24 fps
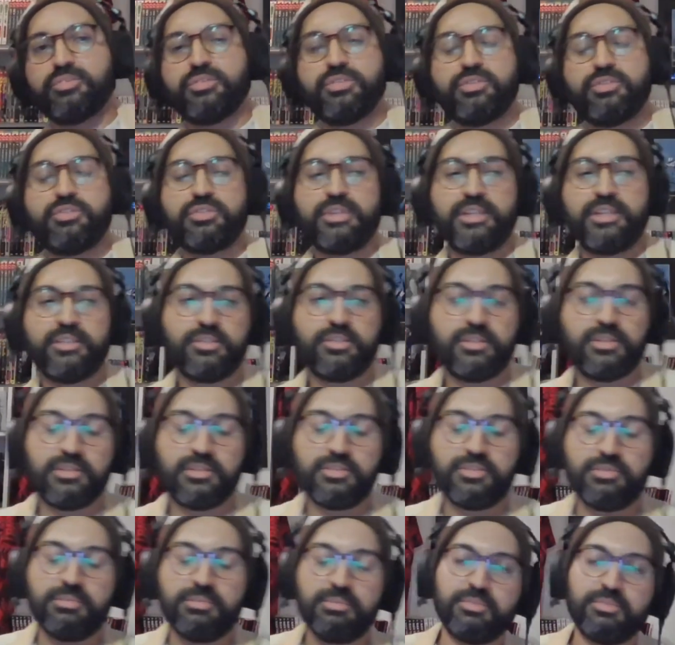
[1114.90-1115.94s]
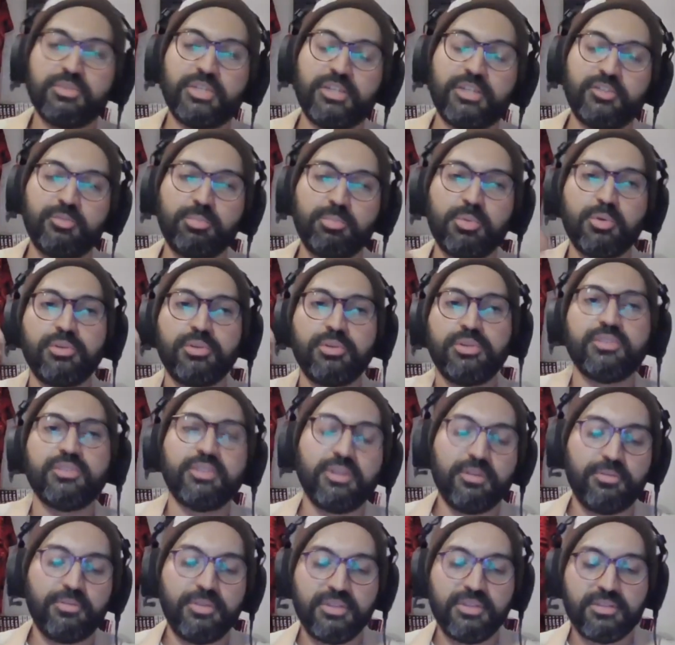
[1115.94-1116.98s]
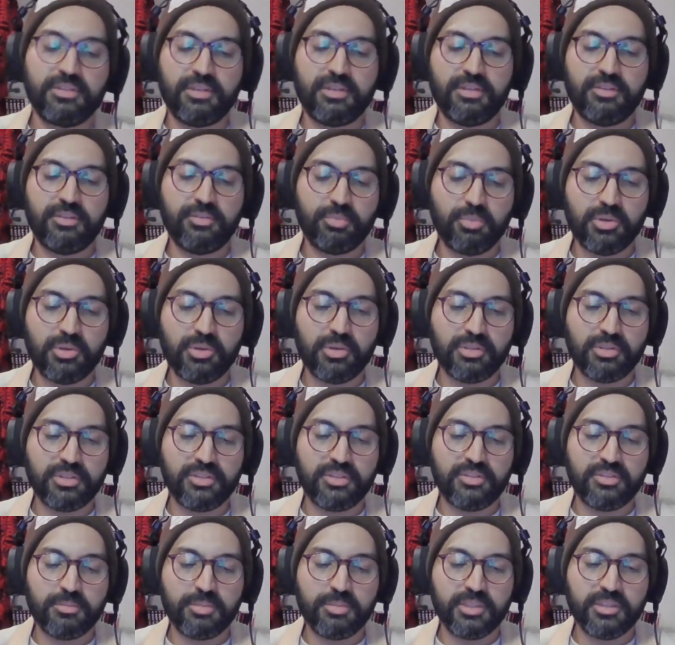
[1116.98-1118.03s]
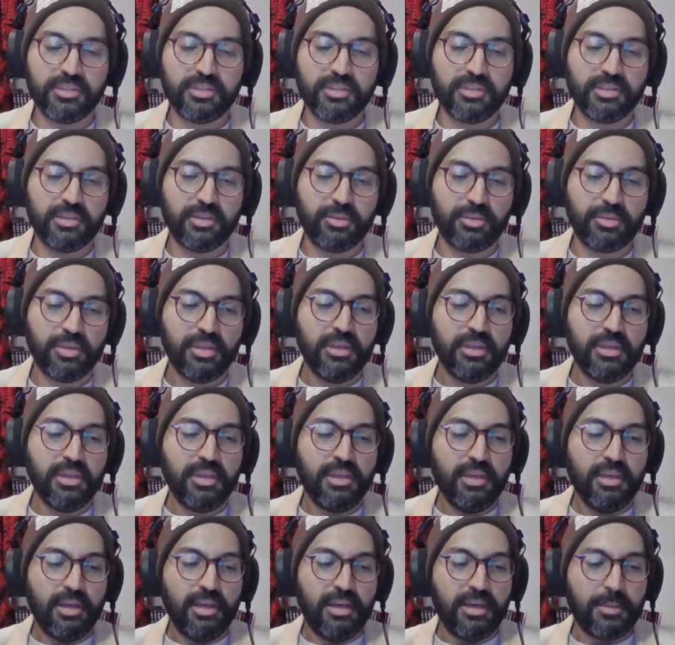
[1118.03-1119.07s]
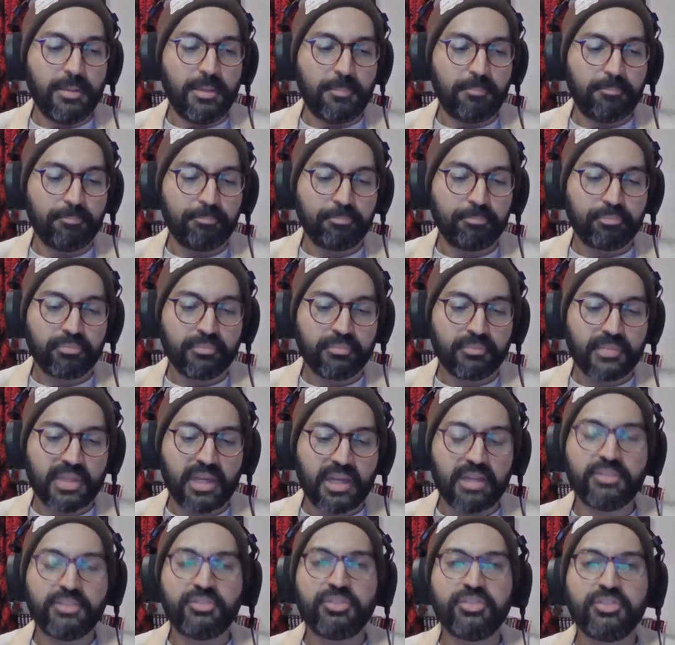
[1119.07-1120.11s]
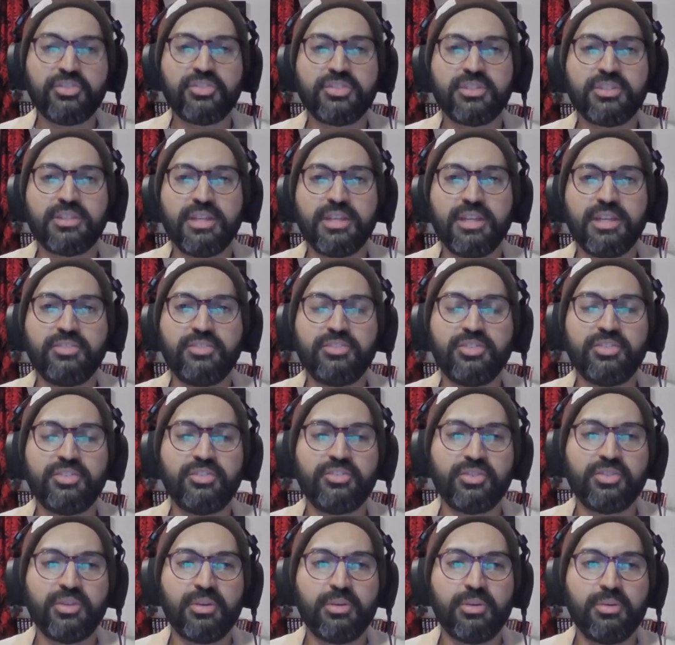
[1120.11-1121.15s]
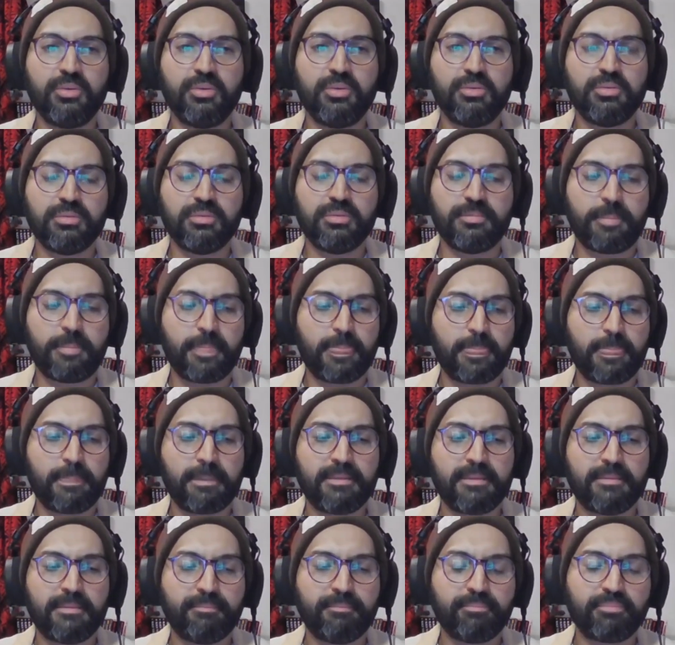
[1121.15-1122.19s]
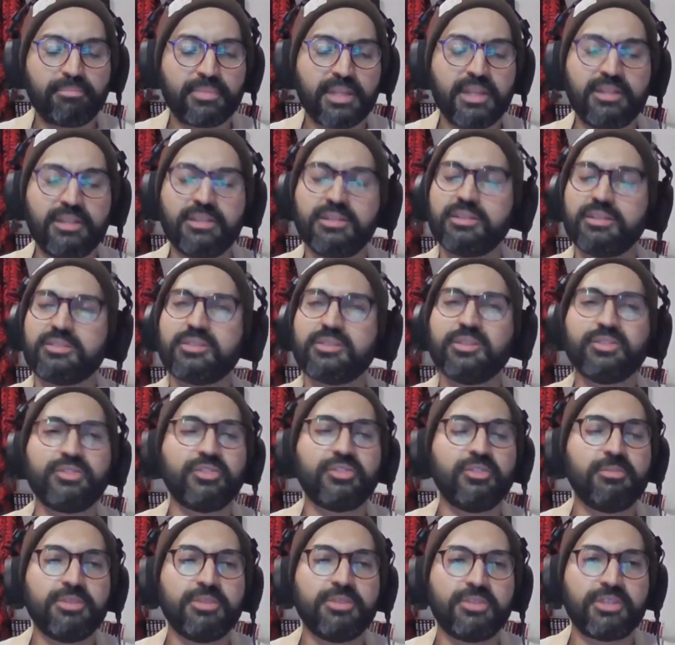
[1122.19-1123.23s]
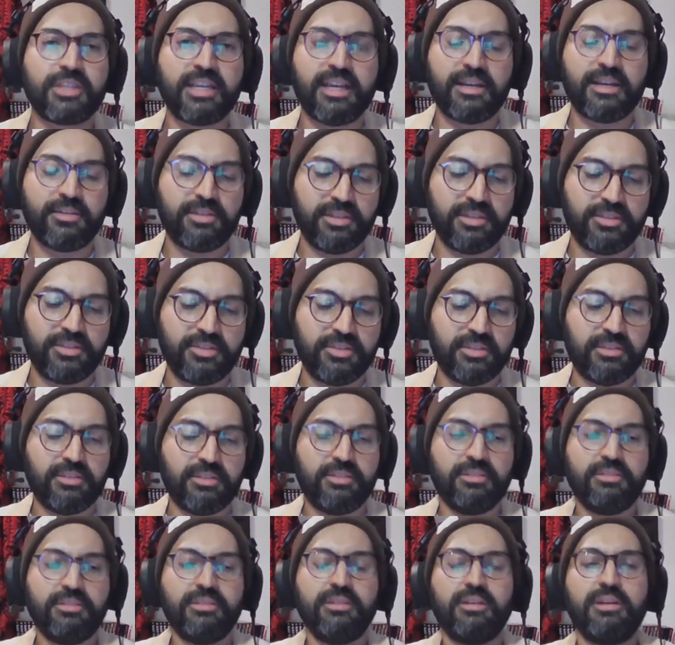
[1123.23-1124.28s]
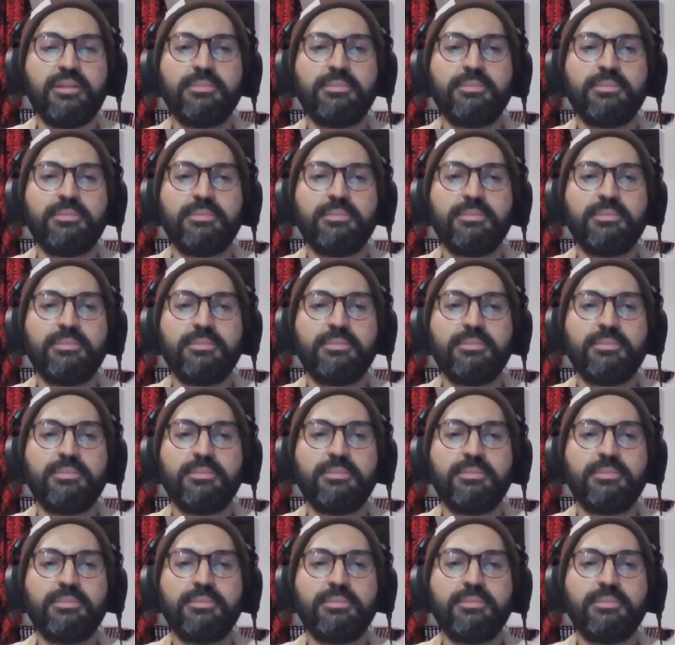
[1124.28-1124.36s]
you transport yourself into this world, into Middle Earth. um and it's just so it's got so much character. I